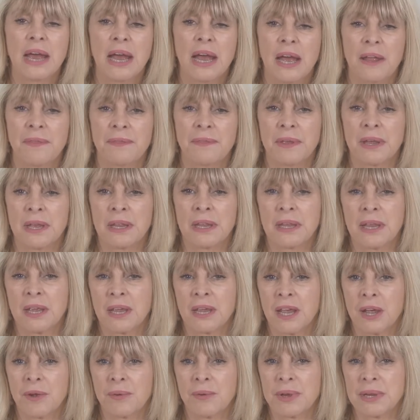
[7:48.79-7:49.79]
And then
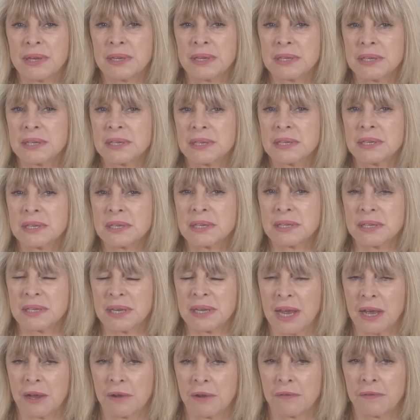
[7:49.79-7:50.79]
they go into
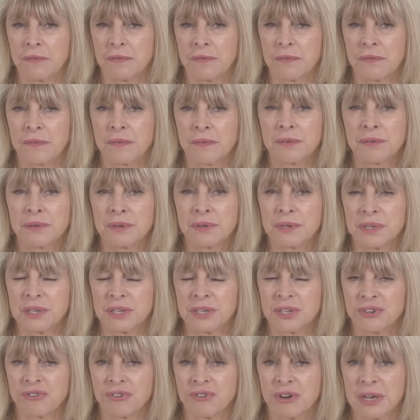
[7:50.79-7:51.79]

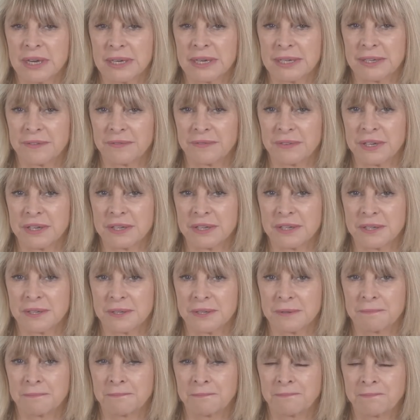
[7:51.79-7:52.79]

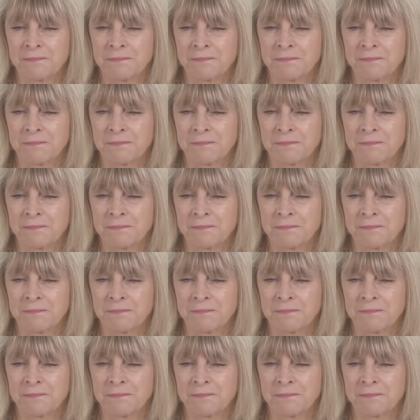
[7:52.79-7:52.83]
self-destructiveness.